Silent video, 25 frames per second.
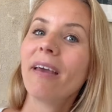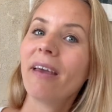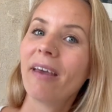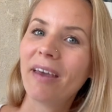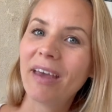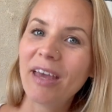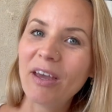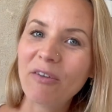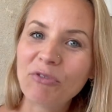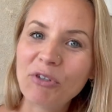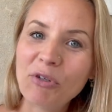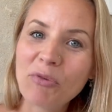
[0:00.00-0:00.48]

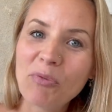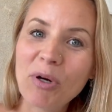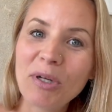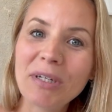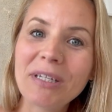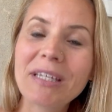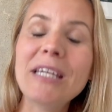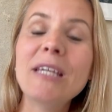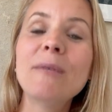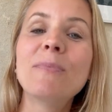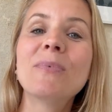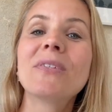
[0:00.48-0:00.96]
Everyone
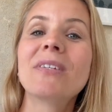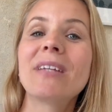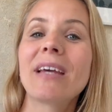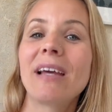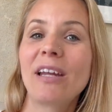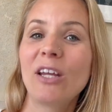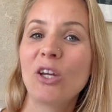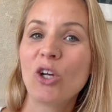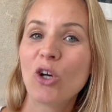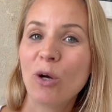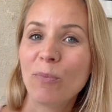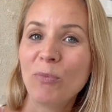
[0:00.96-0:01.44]
keeps
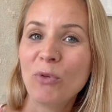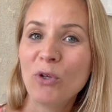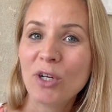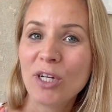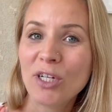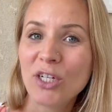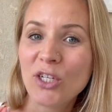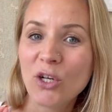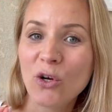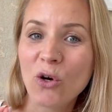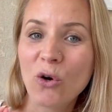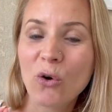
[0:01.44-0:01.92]
telling
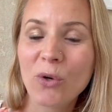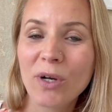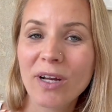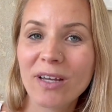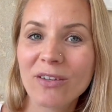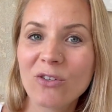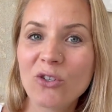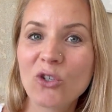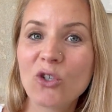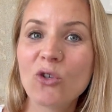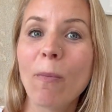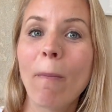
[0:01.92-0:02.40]
community
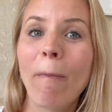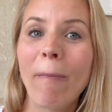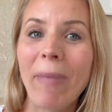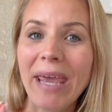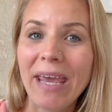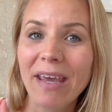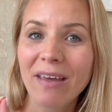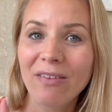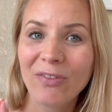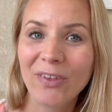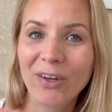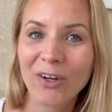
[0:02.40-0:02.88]
owners to
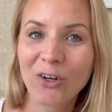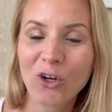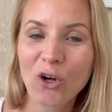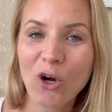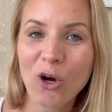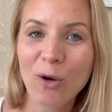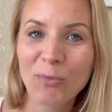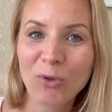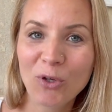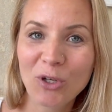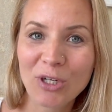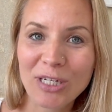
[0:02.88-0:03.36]
make their
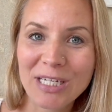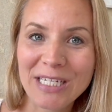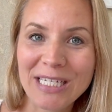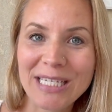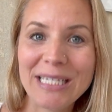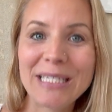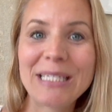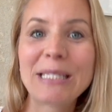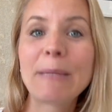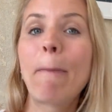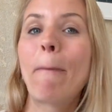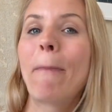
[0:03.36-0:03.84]

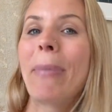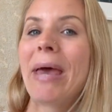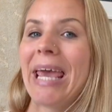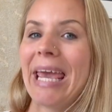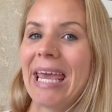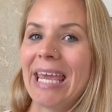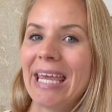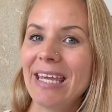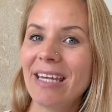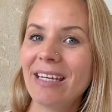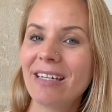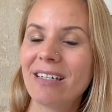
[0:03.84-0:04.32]
communities
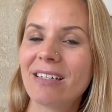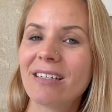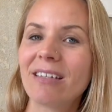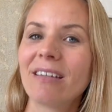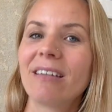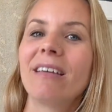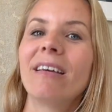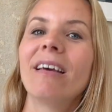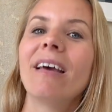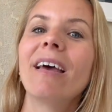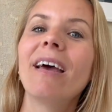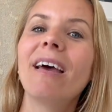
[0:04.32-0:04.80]
paid,
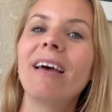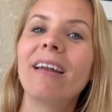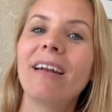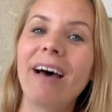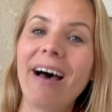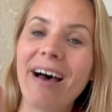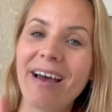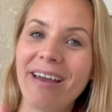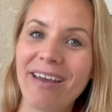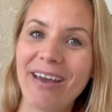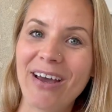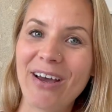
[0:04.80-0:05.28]
and
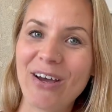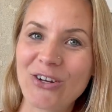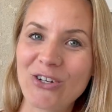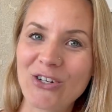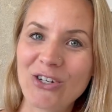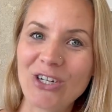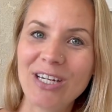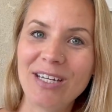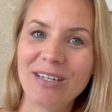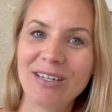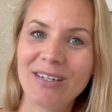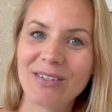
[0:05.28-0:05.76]
I
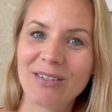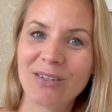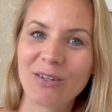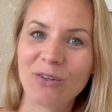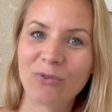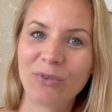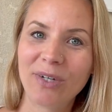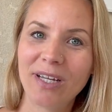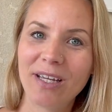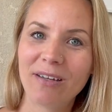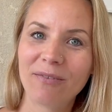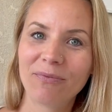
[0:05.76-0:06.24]
actually
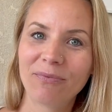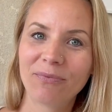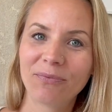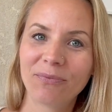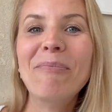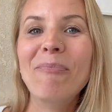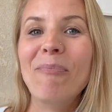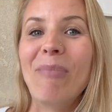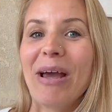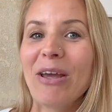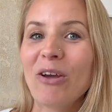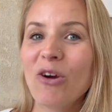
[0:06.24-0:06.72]
disagree.
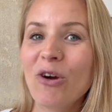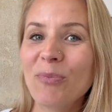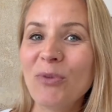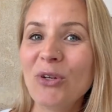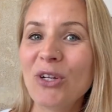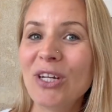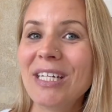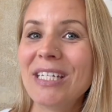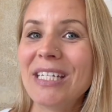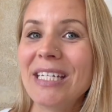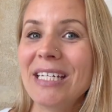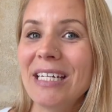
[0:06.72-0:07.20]
My
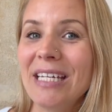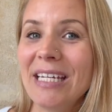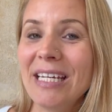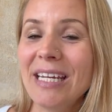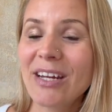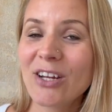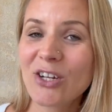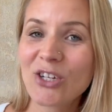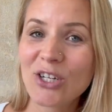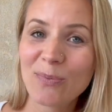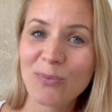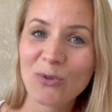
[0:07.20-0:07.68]
community
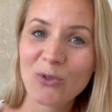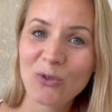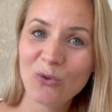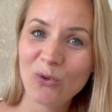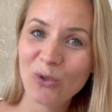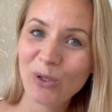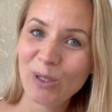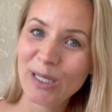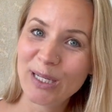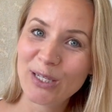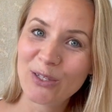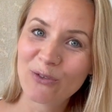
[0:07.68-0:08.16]
leadership
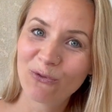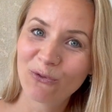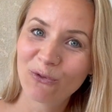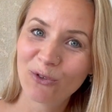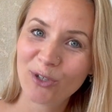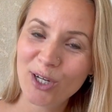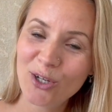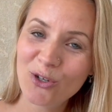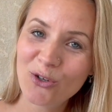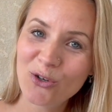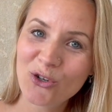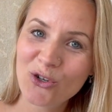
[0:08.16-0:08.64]
school is
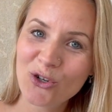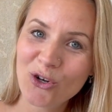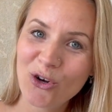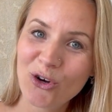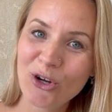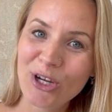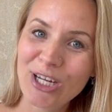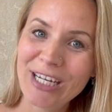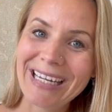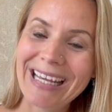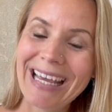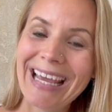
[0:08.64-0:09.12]
free to
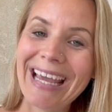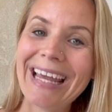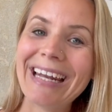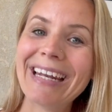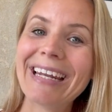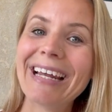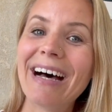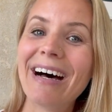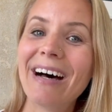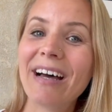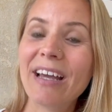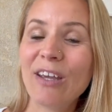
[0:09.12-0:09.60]
join, and
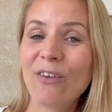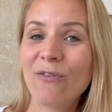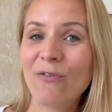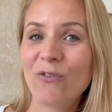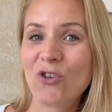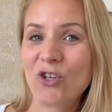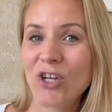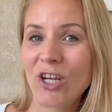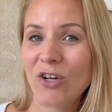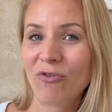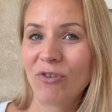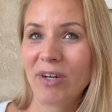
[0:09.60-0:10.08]
I've
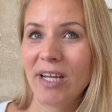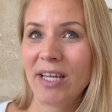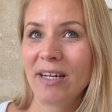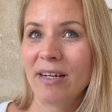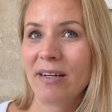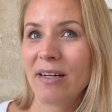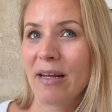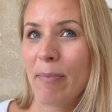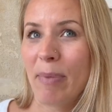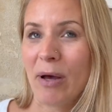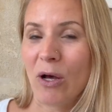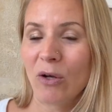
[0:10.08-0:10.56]

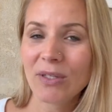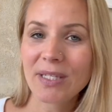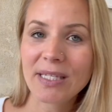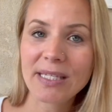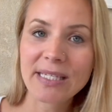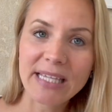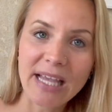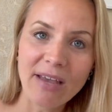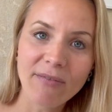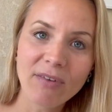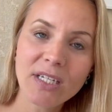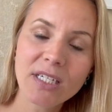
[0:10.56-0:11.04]
generated about
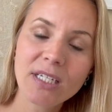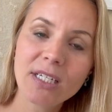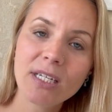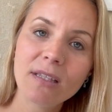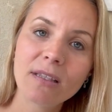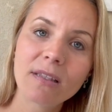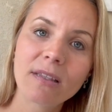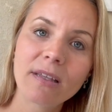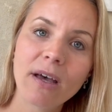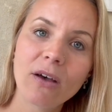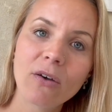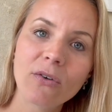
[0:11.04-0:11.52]

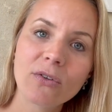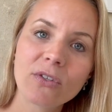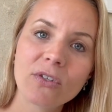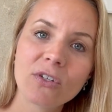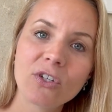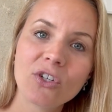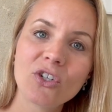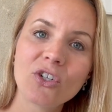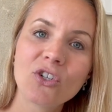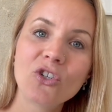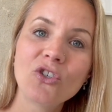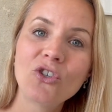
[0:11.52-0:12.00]

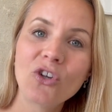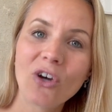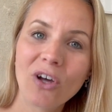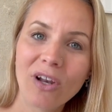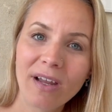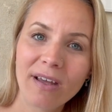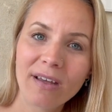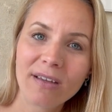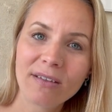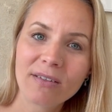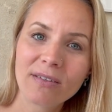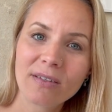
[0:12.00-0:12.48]

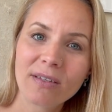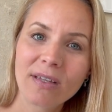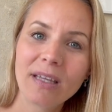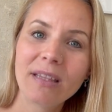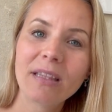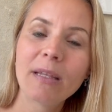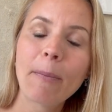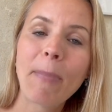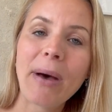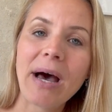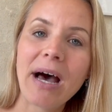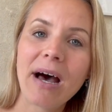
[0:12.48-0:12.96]
$17,000 in
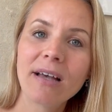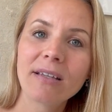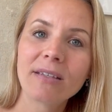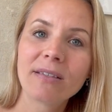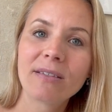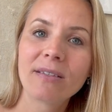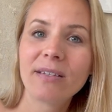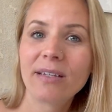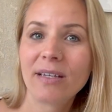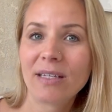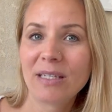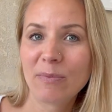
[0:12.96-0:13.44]
the
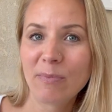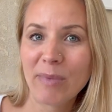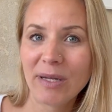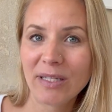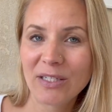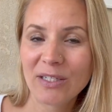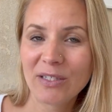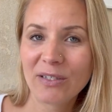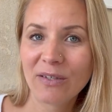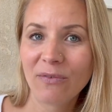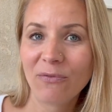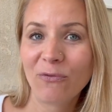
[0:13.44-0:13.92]
past 6
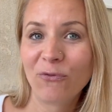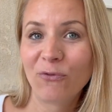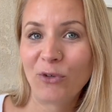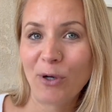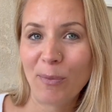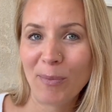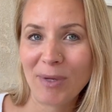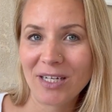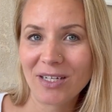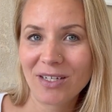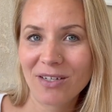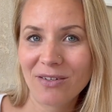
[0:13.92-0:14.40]
months
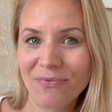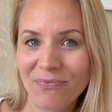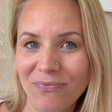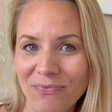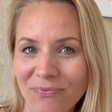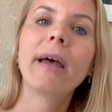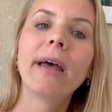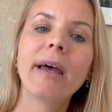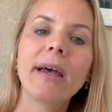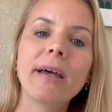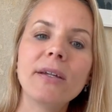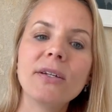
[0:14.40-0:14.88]
from it.
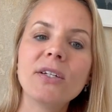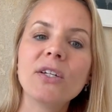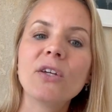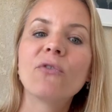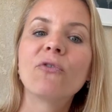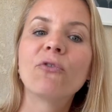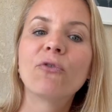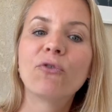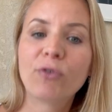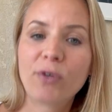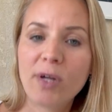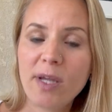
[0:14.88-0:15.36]
And a
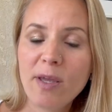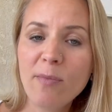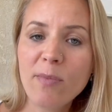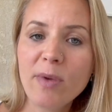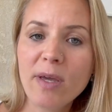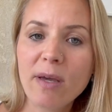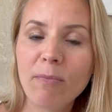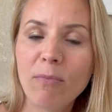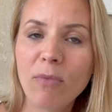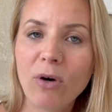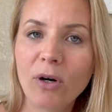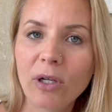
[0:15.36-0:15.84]

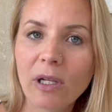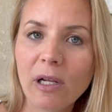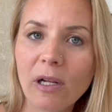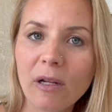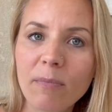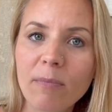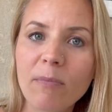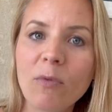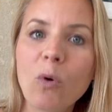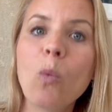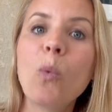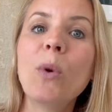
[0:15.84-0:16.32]
freemium
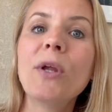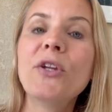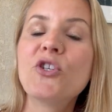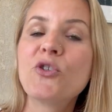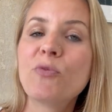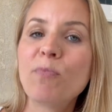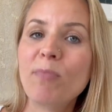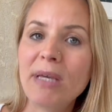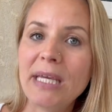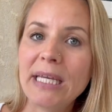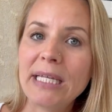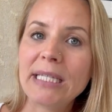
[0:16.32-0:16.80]
model, which
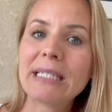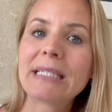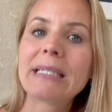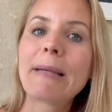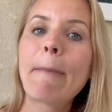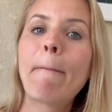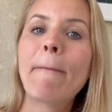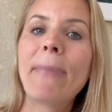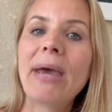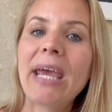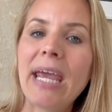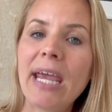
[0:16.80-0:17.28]
means
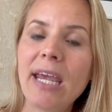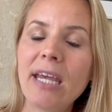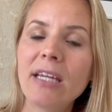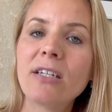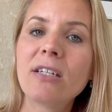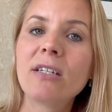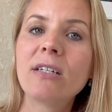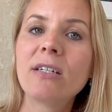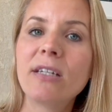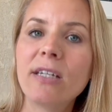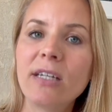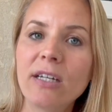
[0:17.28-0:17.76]
paid
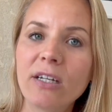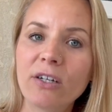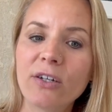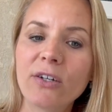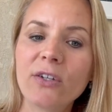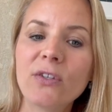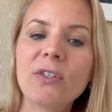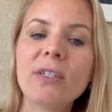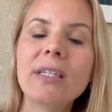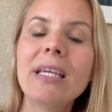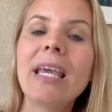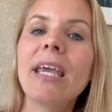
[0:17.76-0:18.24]

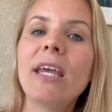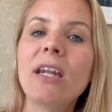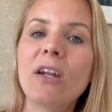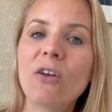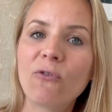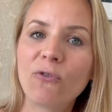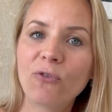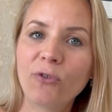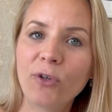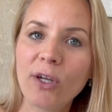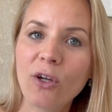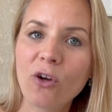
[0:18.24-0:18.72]
tiers in a
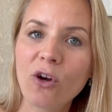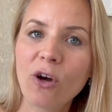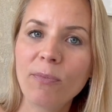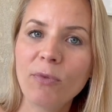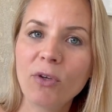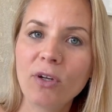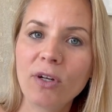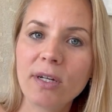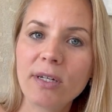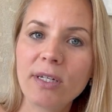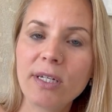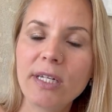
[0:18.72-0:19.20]
free
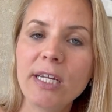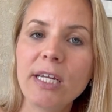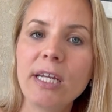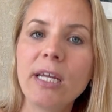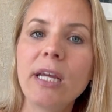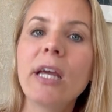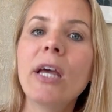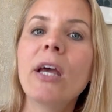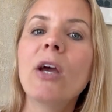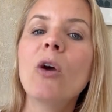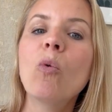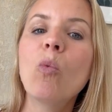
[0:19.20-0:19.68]

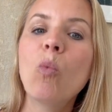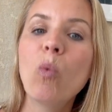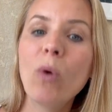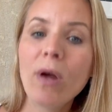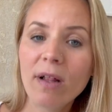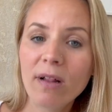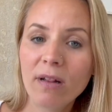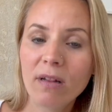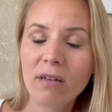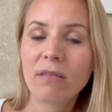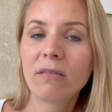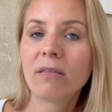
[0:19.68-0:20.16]
community,
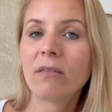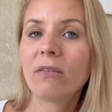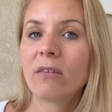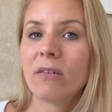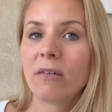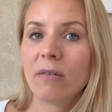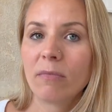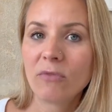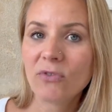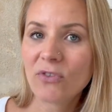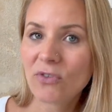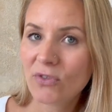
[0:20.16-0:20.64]
will
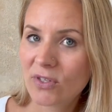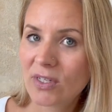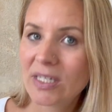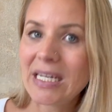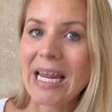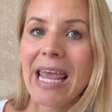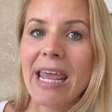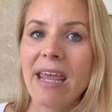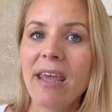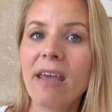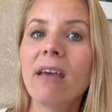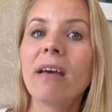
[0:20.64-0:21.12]

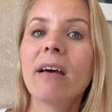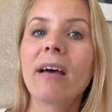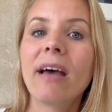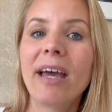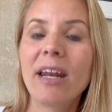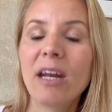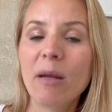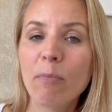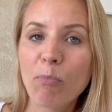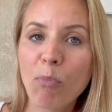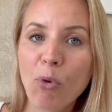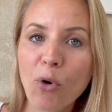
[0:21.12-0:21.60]
stay
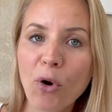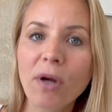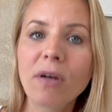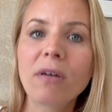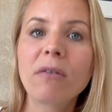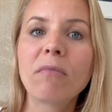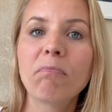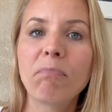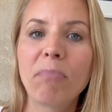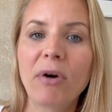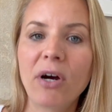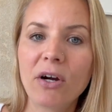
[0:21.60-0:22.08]
an
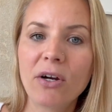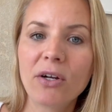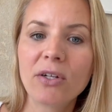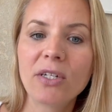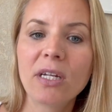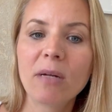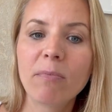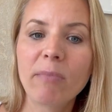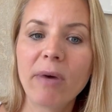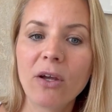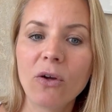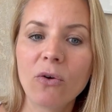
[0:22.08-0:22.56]
important part
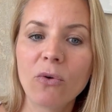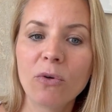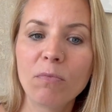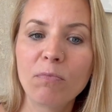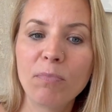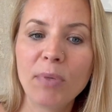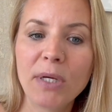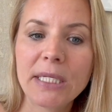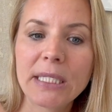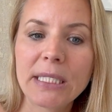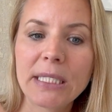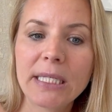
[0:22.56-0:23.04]
in my own
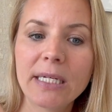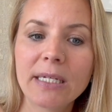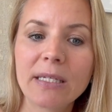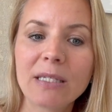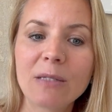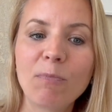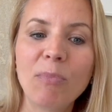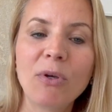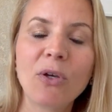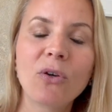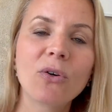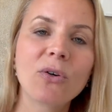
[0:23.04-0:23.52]
business
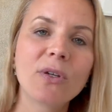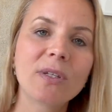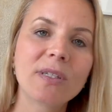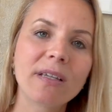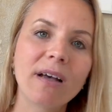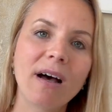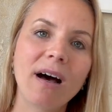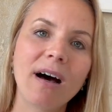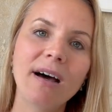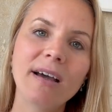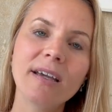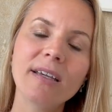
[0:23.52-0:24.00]
because
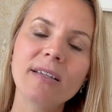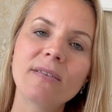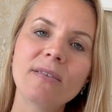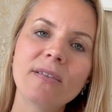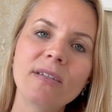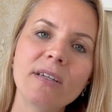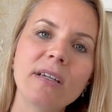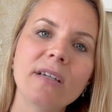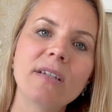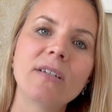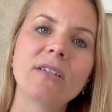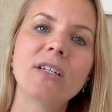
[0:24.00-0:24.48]
I
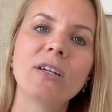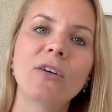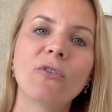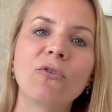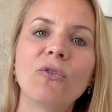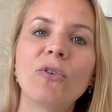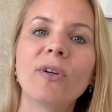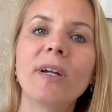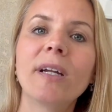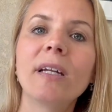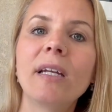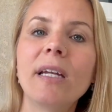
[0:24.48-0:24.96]
see it
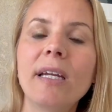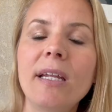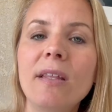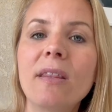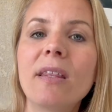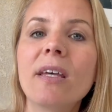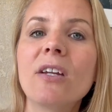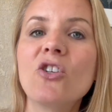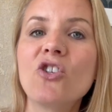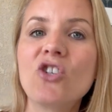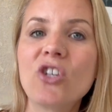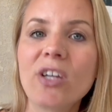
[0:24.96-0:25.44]
differently
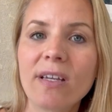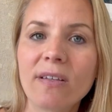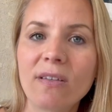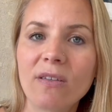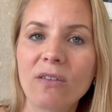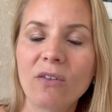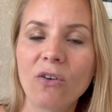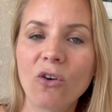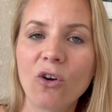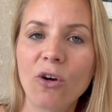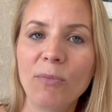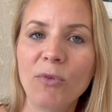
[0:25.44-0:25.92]
than just
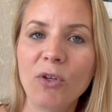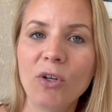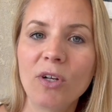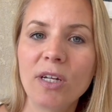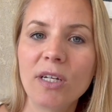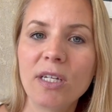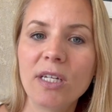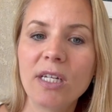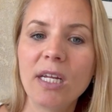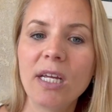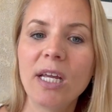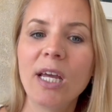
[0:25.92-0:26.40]
the
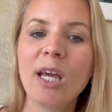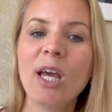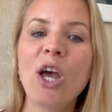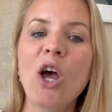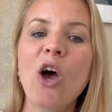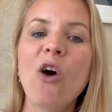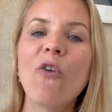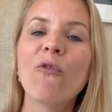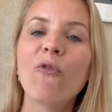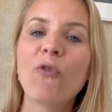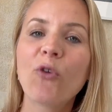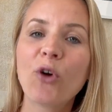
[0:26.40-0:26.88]
community.
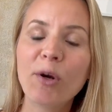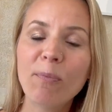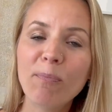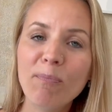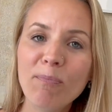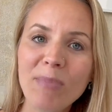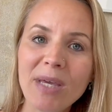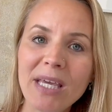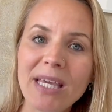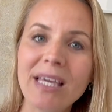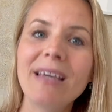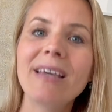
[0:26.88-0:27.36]
For
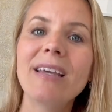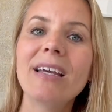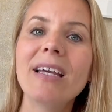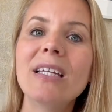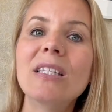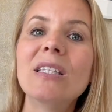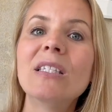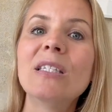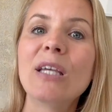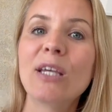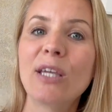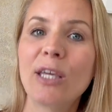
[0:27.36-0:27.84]
me,
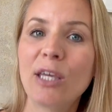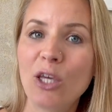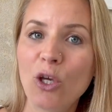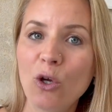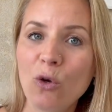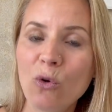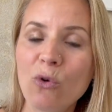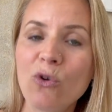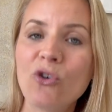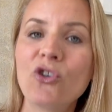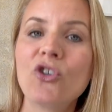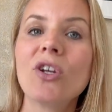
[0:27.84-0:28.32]
it's a
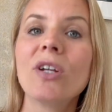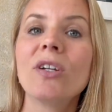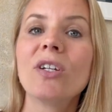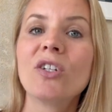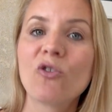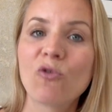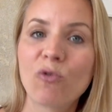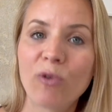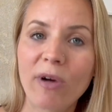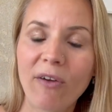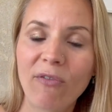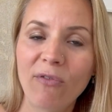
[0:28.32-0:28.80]
huge
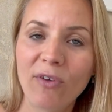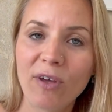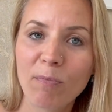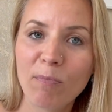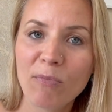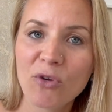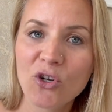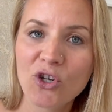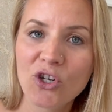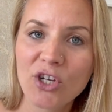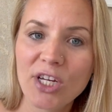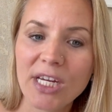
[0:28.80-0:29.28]
traffic
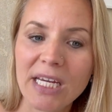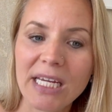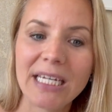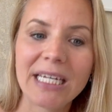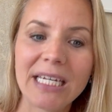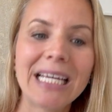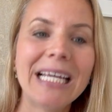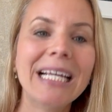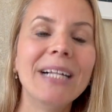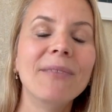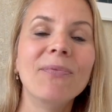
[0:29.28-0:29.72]
machine.